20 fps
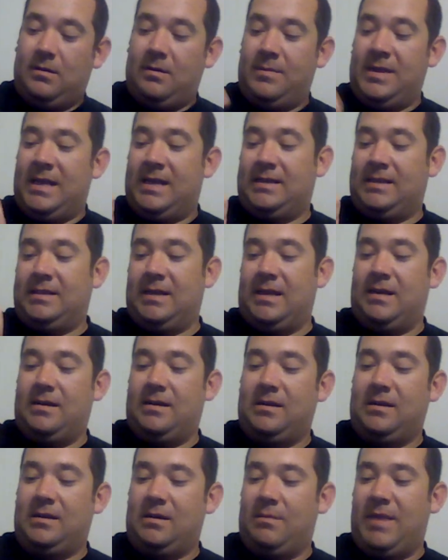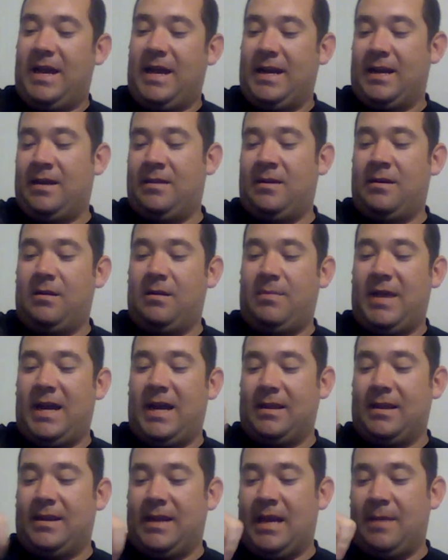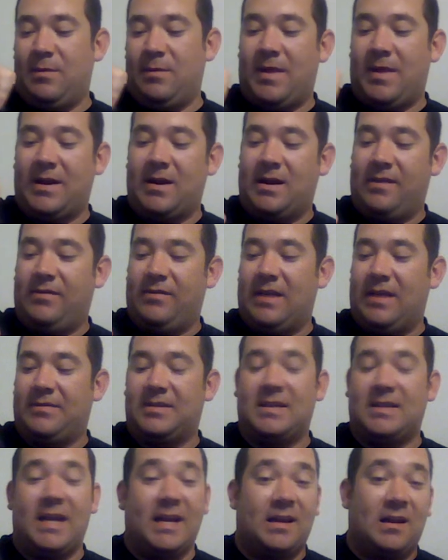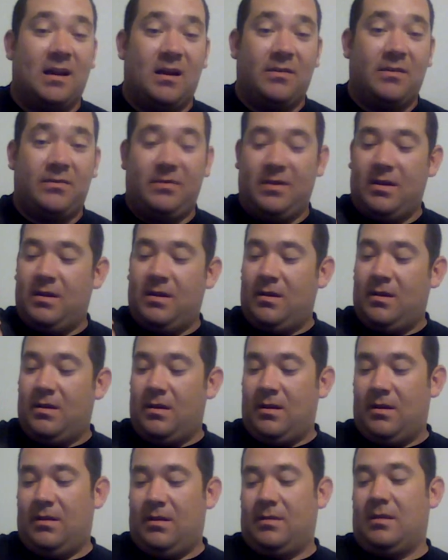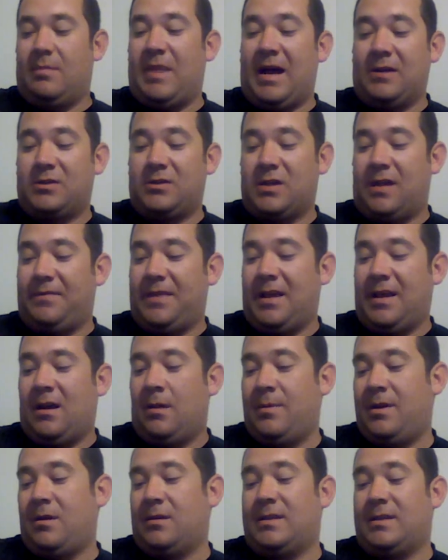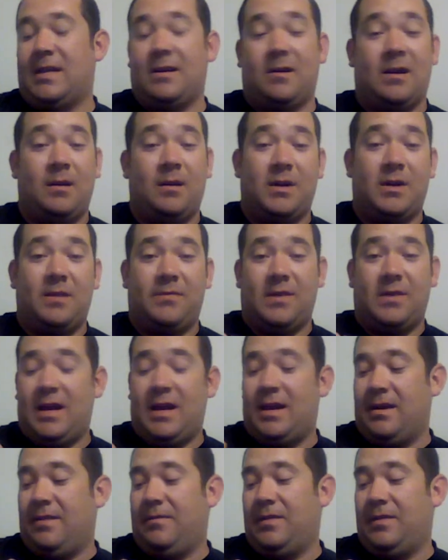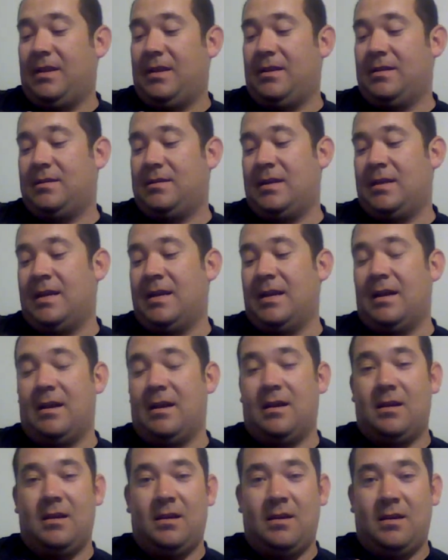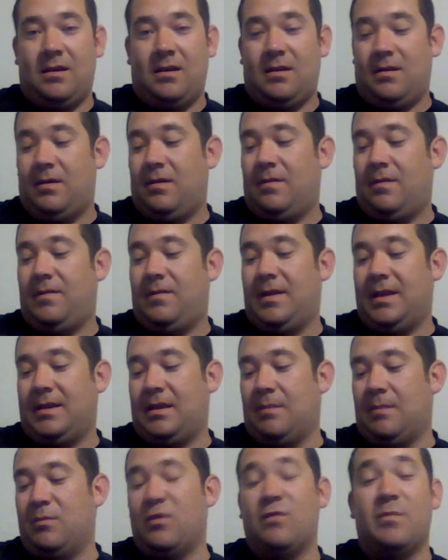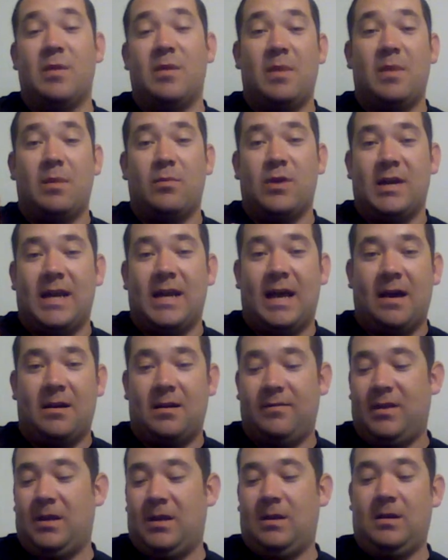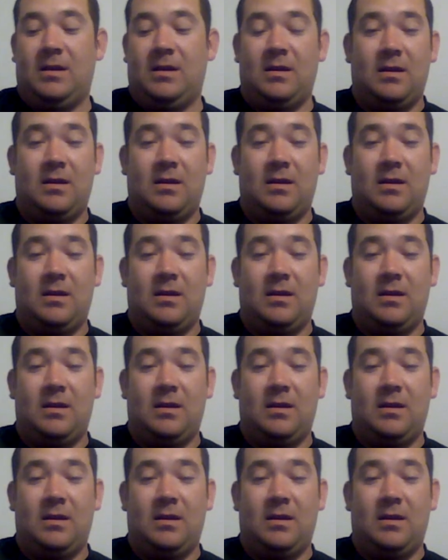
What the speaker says: I mean, that's it. You're back in there, you're back in the game. You might not even have to take it off the pouch off the helmet or take your helmet off your head if you get this thing, you get the movement memory down of it.